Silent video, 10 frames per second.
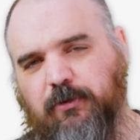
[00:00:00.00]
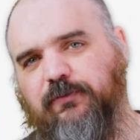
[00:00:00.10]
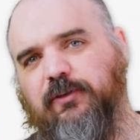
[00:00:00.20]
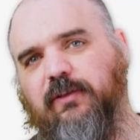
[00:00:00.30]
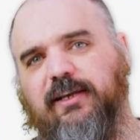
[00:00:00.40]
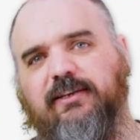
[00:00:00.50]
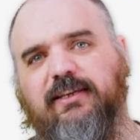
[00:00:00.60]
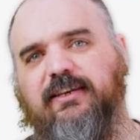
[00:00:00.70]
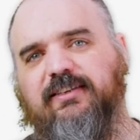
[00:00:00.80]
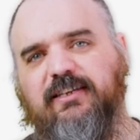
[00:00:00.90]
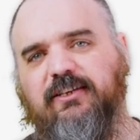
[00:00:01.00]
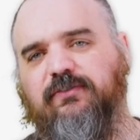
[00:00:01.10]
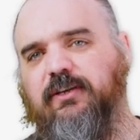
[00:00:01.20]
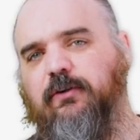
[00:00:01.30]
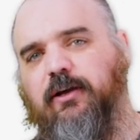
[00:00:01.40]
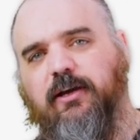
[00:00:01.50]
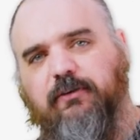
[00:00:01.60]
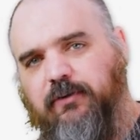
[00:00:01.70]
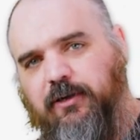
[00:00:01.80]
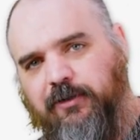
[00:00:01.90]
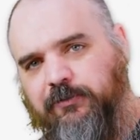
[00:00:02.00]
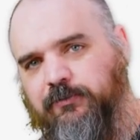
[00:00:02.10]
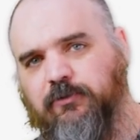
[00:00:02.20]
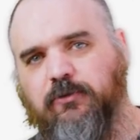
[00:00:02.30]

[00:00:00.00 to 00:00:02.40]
but if you like to get a CSV or you have uh,